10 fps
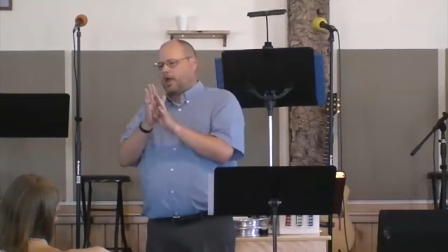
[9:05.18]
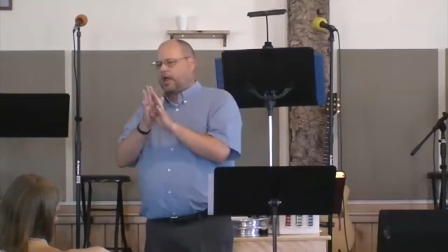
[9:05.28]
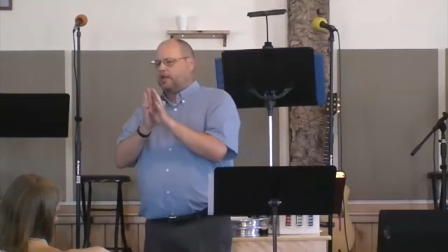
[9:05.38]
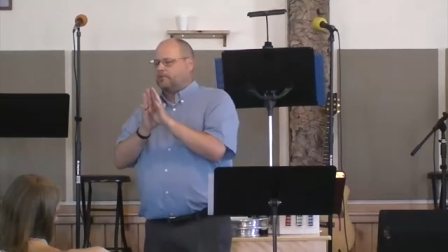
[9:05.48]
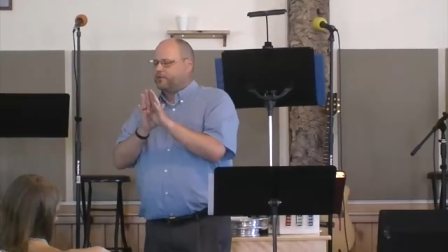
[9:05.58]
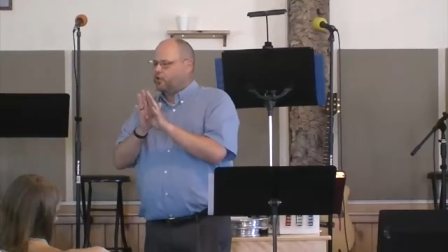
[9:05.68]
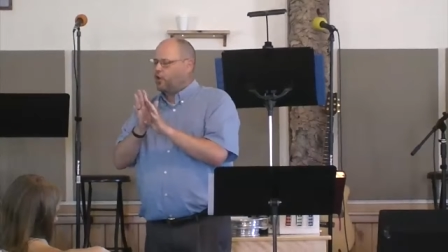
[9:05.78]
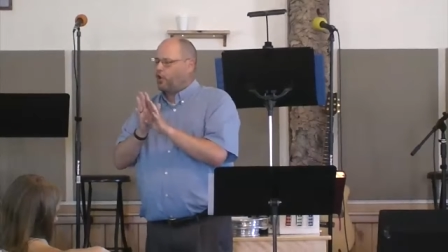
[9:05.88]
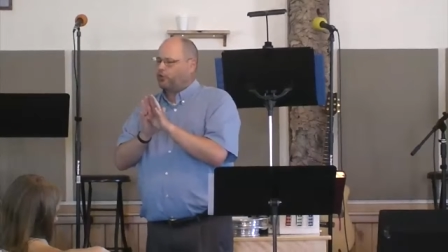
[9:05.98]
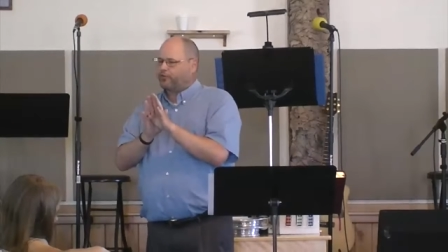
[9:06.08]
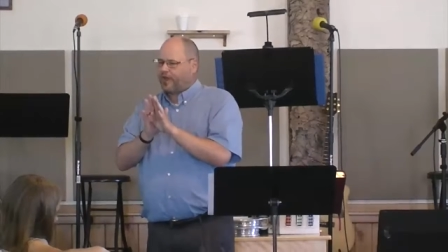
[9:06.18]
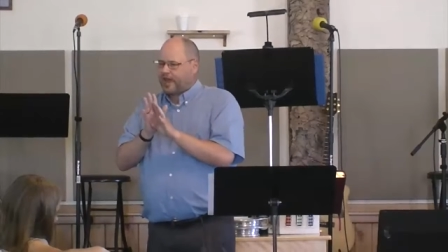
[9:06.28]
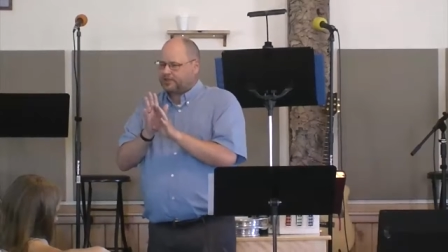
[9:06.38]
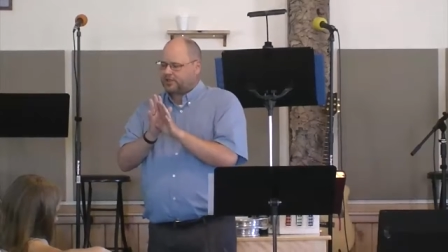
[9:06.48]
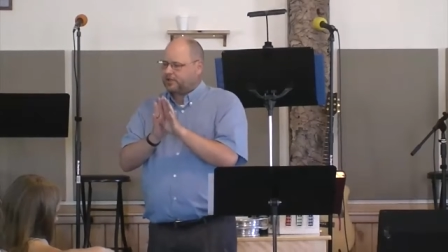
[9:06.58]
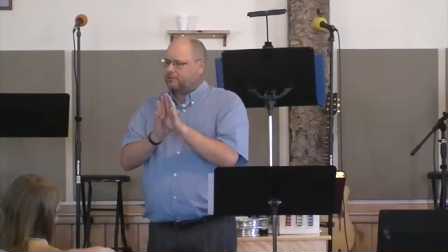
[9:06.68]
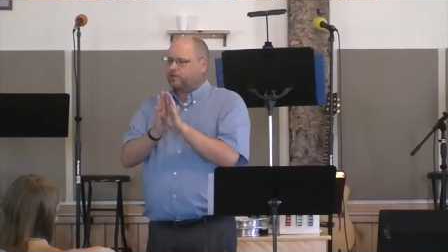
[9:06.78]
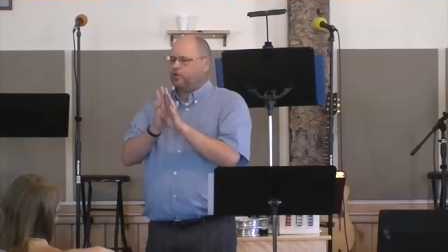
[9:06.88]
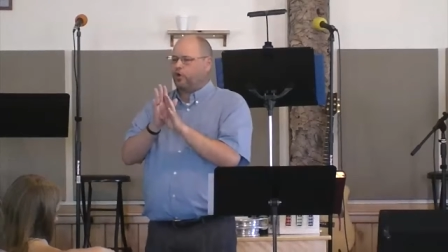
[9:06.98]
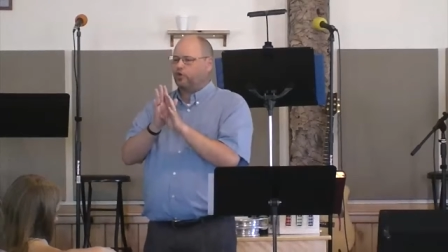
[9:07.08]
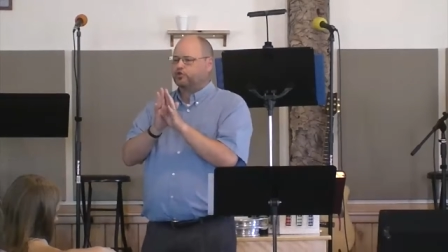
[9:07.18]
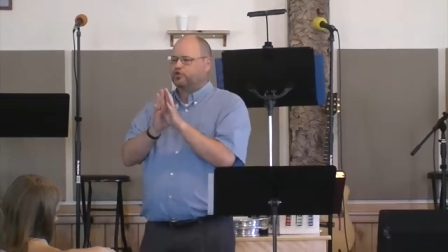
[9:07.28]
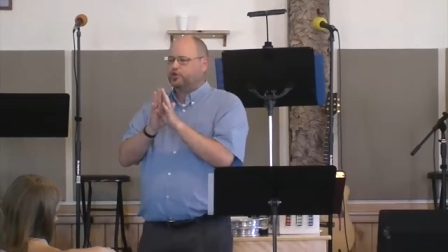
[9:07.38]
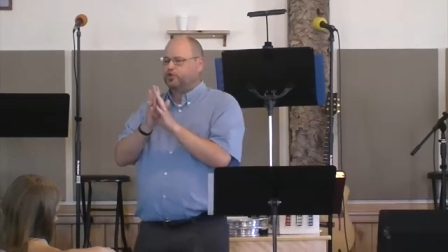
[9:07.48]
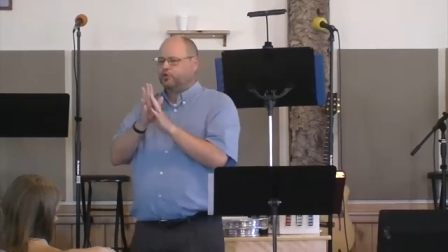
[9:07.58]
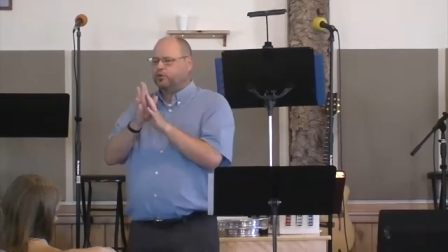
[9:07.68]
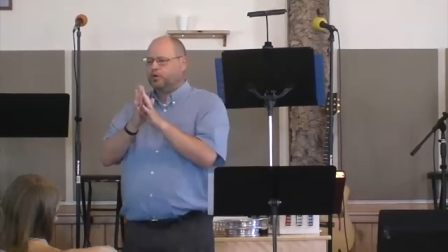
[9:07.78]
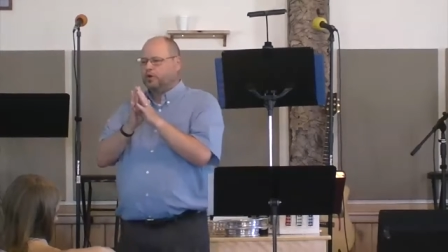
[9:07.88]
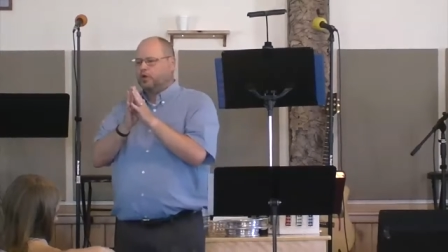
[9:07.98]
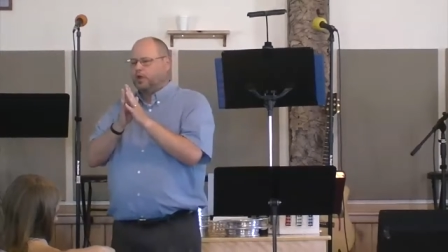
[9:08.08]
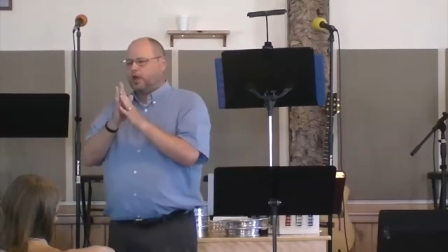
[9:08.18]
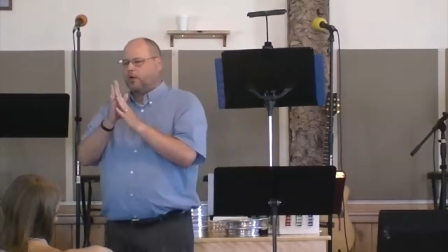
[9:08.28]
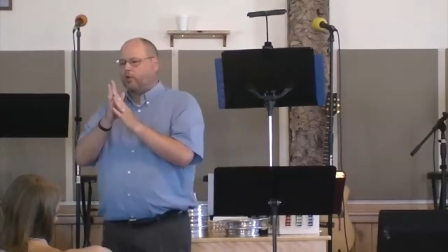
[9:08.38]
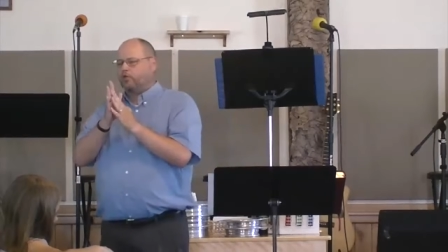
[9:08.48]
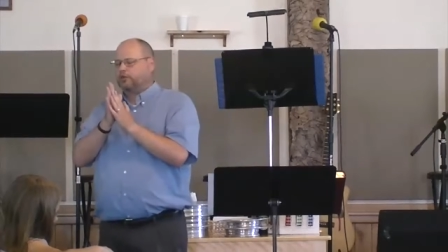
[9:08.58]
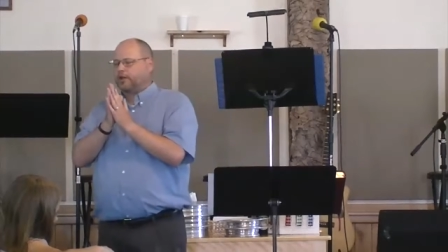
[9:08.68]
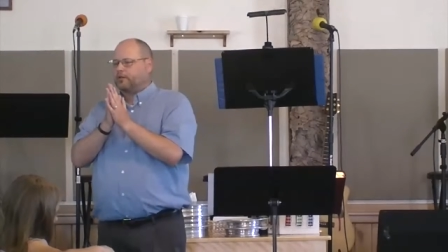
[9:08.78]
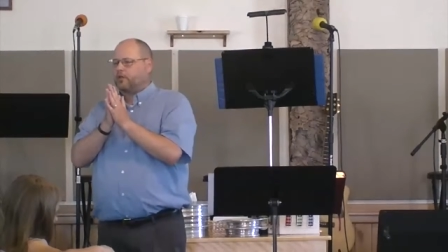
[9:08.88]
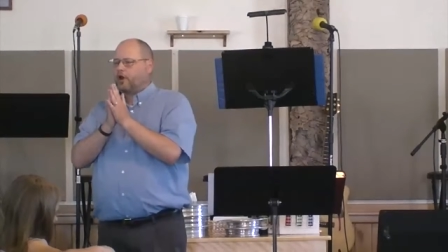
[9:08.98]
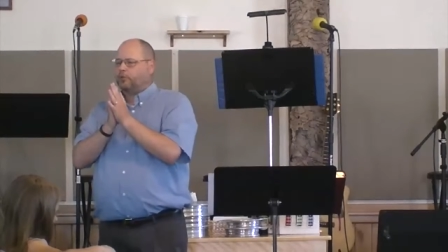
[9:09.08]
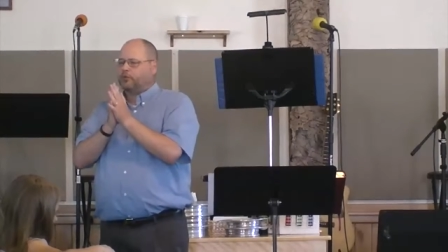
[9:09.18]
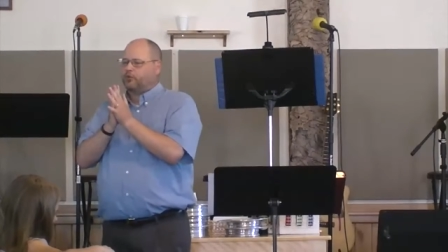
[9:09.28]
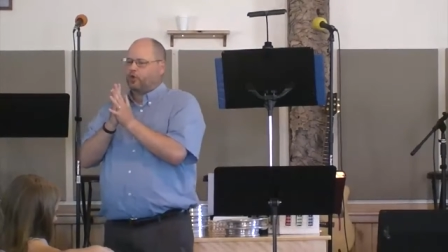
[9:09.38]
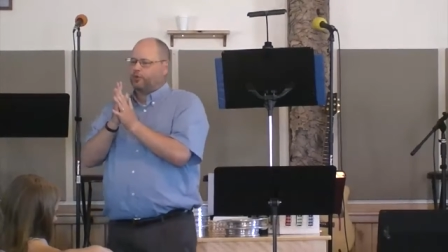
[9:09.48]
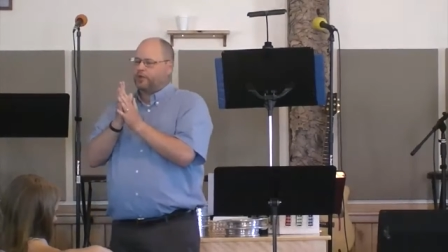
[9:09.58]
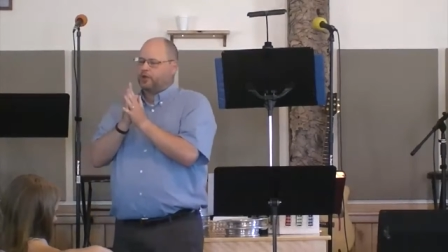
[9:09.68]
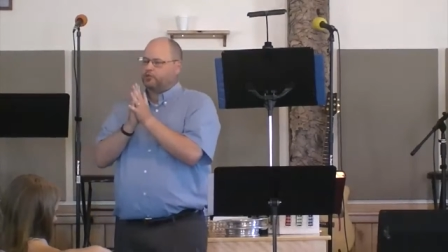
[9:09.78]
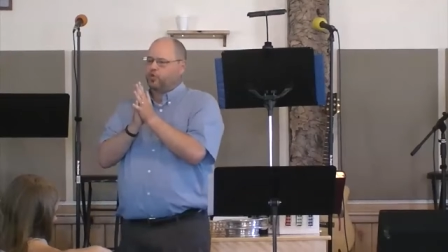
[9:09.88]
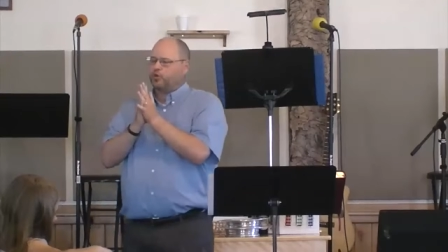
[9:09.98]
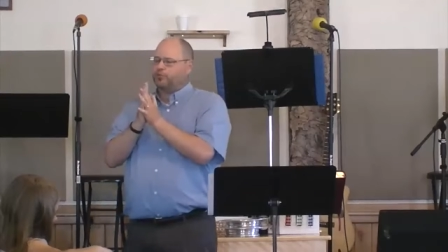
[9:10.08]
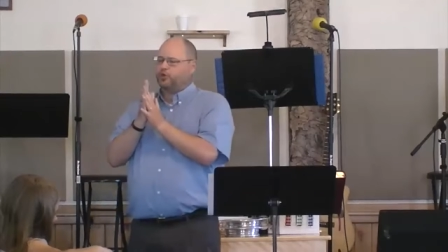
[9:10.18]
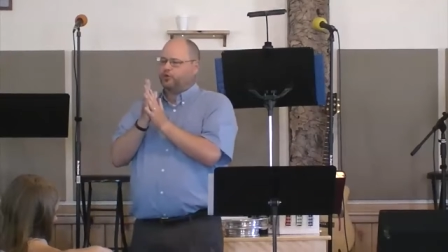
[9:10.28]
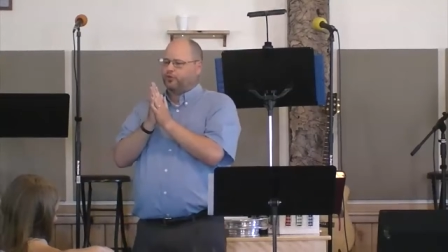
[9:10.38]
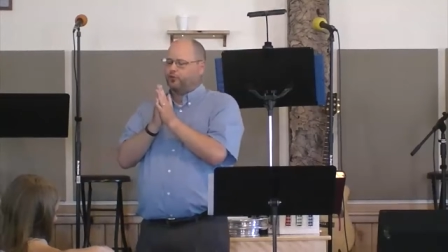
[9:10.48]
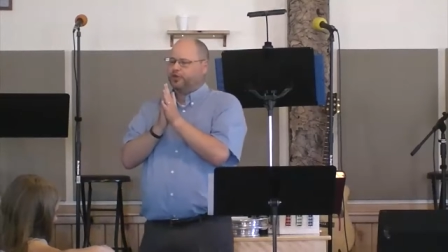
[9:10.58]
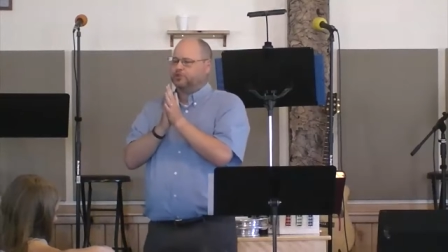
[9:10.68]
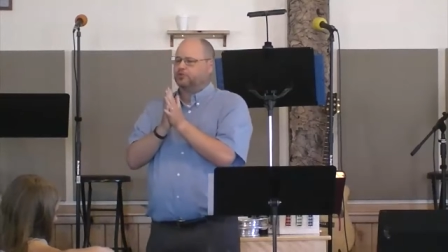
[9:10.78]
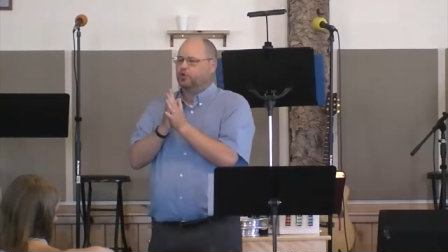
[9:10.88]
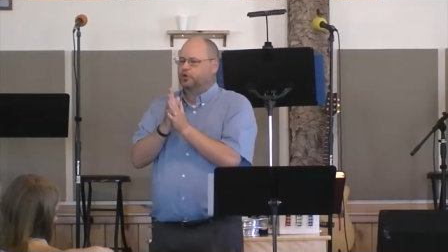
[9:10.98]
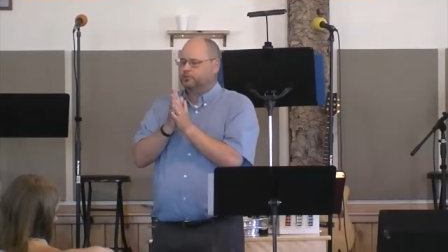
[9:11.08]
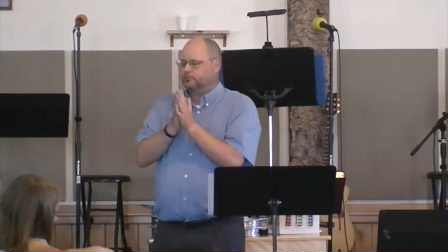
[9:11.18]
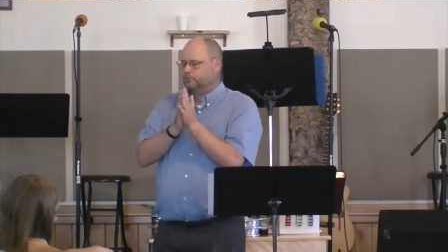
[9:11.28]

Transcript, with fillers: And if you hold fast and if you hold true, it won't take long before it becomes one beautiful piece of wood.